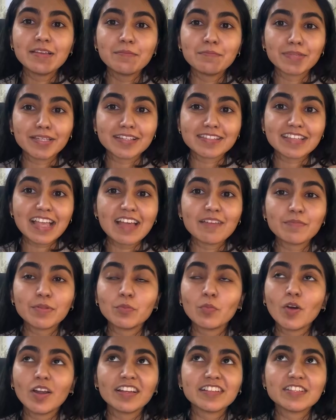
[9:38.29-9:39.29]
because I've been
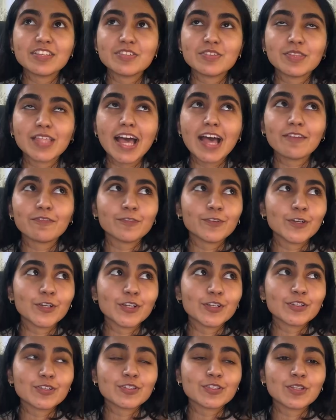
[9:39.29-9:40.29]
wanting to do that
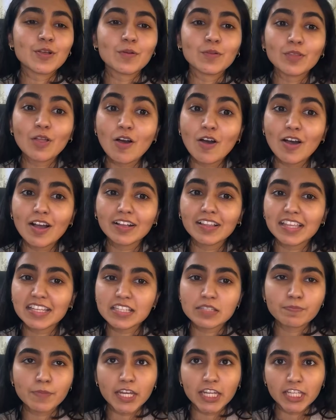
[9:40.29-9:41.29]
for so long, like
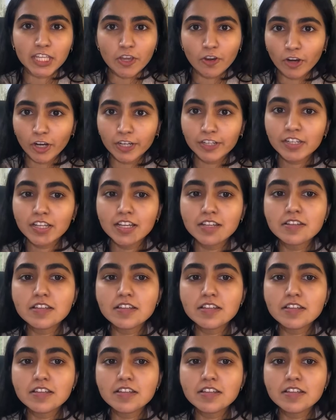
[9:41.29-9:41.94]
spinning yarn.